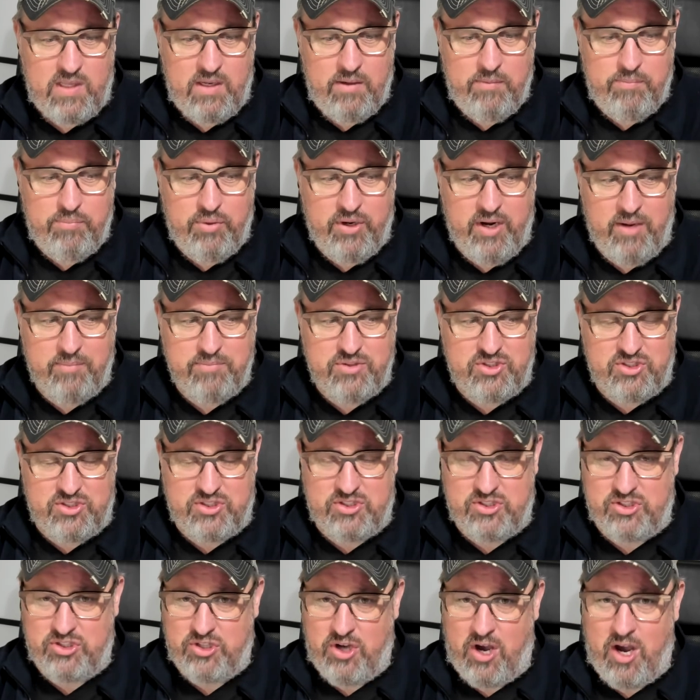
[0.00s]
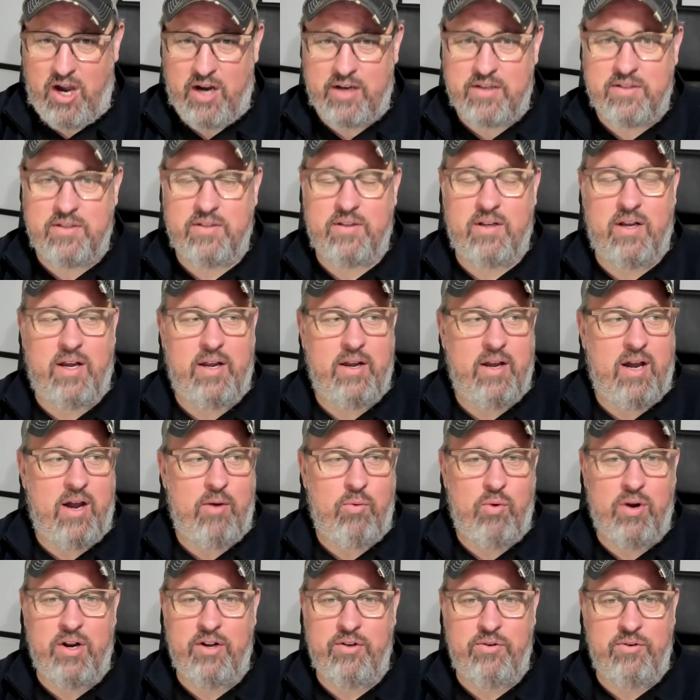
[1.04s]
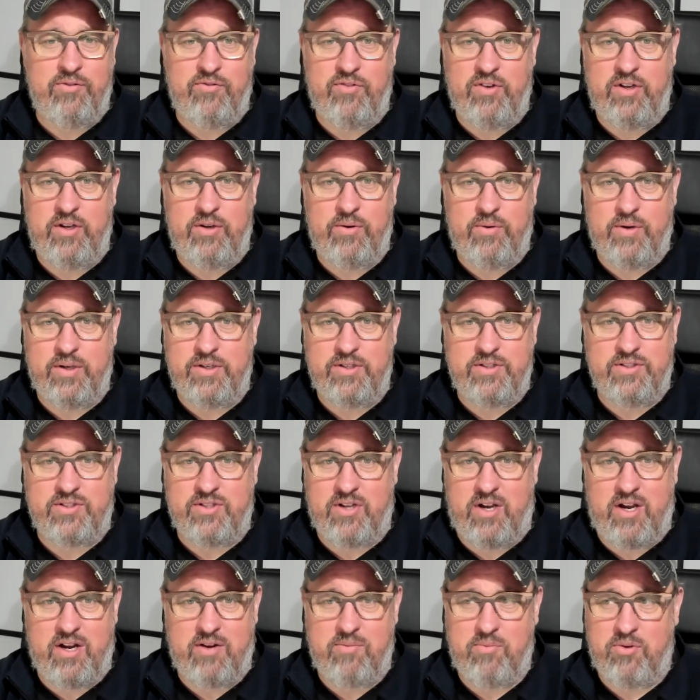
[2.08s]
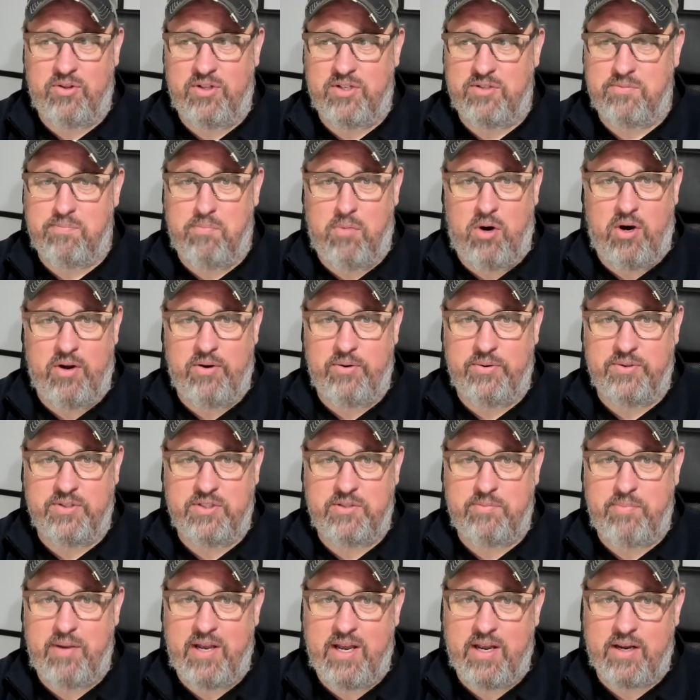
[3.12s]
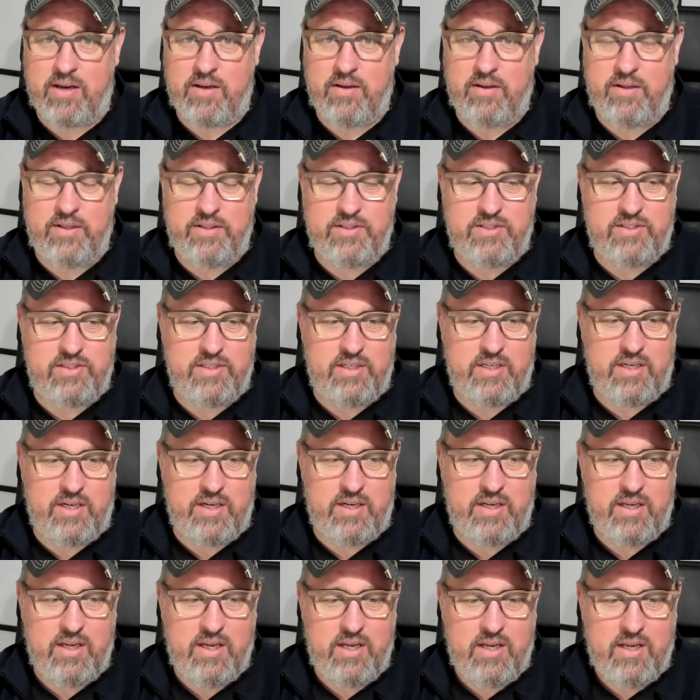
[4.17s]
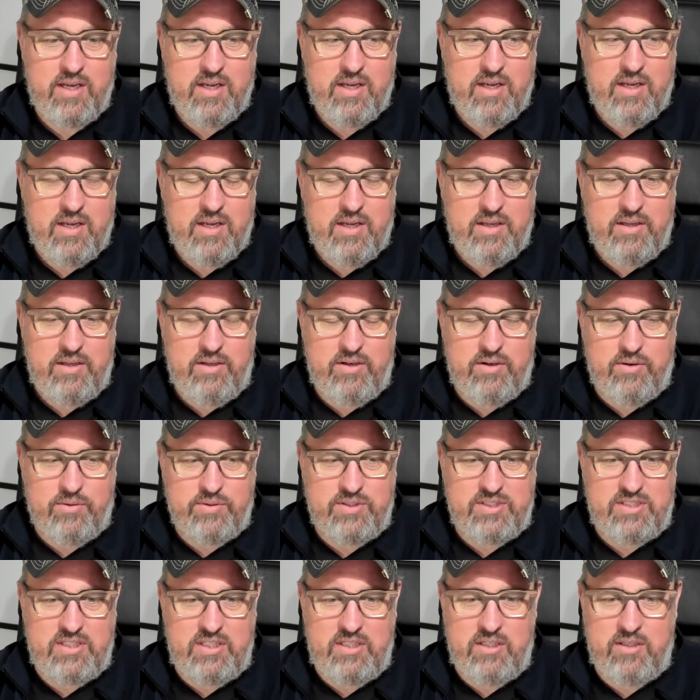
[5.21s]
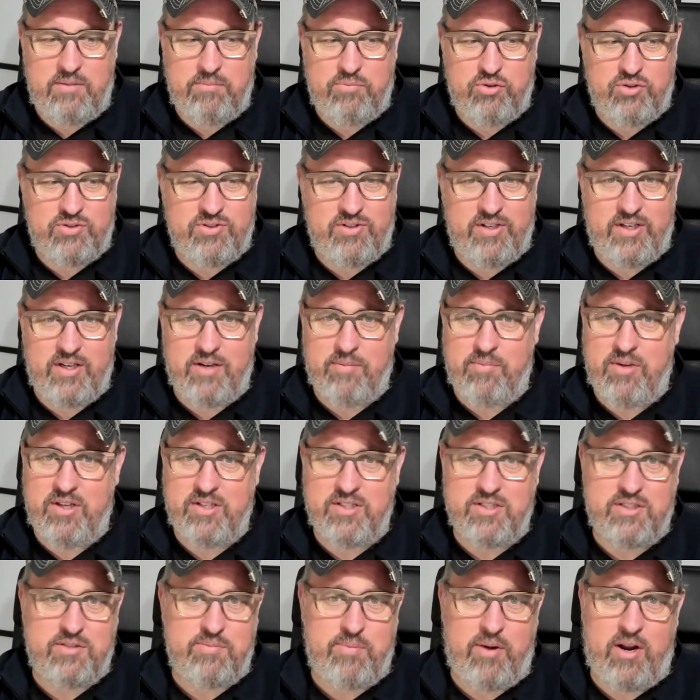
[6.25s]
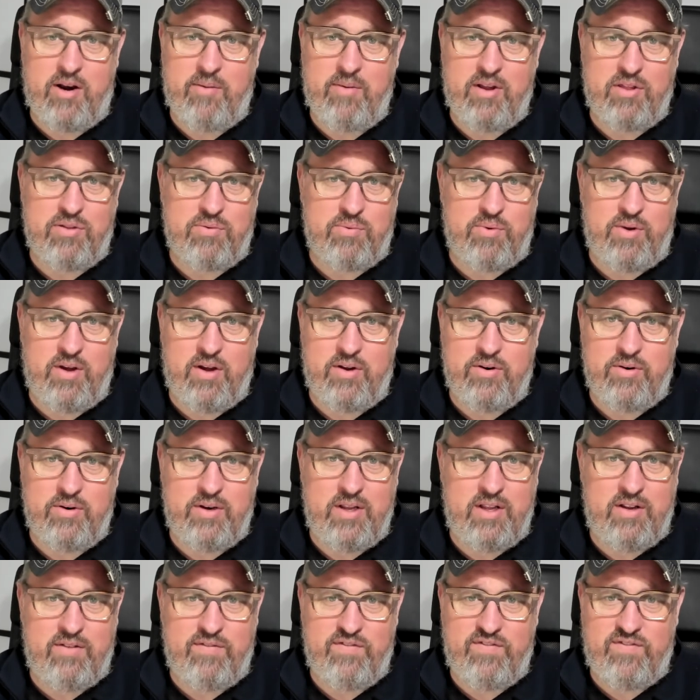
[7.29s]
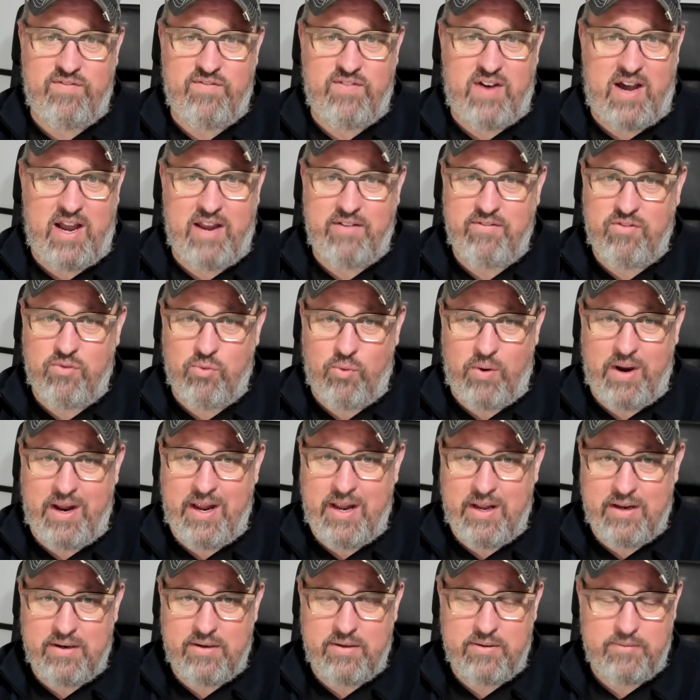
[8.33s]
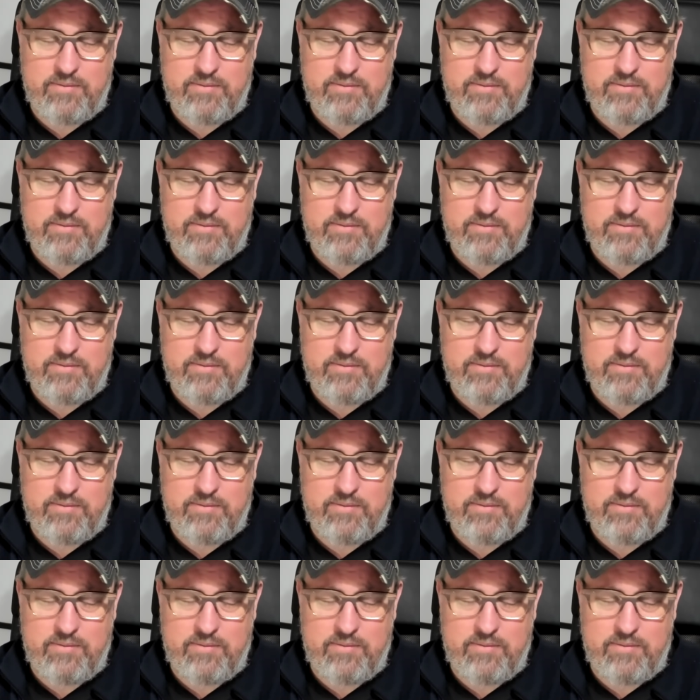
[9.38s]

but I'm shocked. I want to do a video on just talking about this modern spec. It's seeing books like Amazing Spider-Man 300 hit $5,000.